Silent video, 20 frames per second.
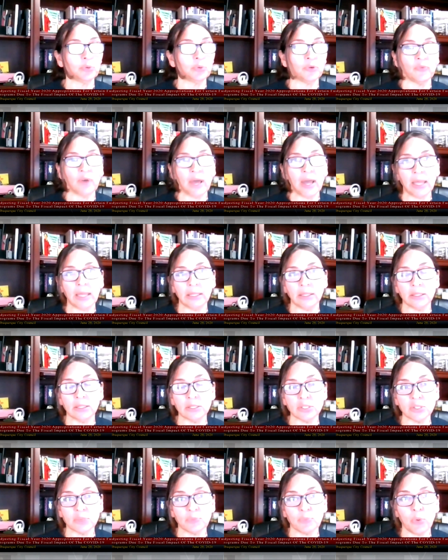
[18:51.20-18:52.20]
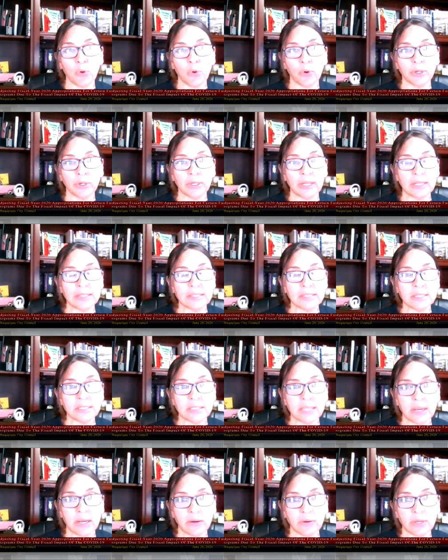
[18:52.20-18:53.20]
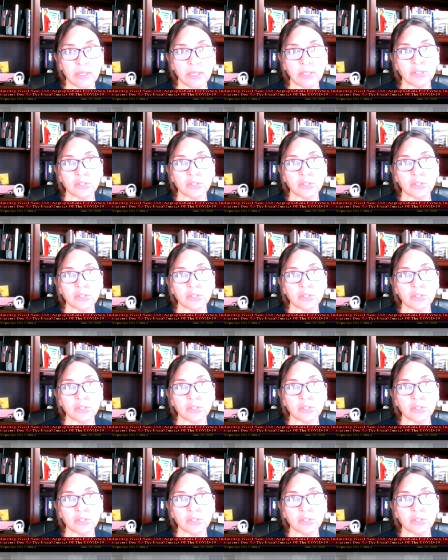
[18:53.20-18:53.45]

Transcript: provide the support necessary